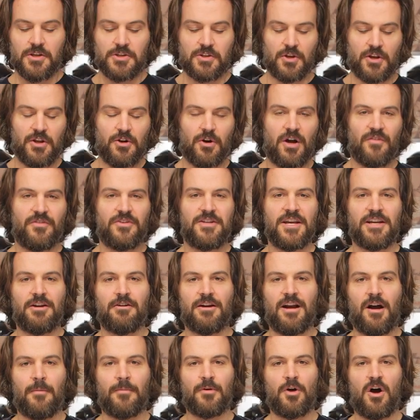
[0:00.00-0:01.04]
So you don't have to take
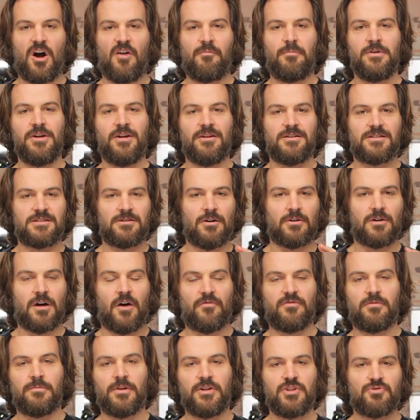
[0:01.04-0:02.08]
your helmet off, but you can still
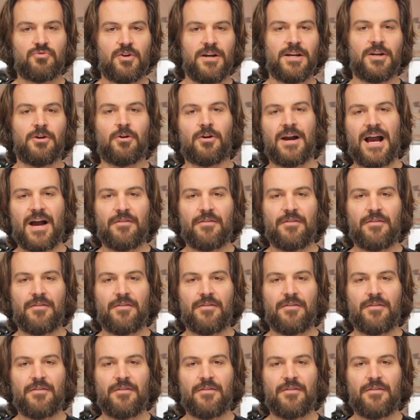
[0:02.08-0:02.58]
comfortably drink or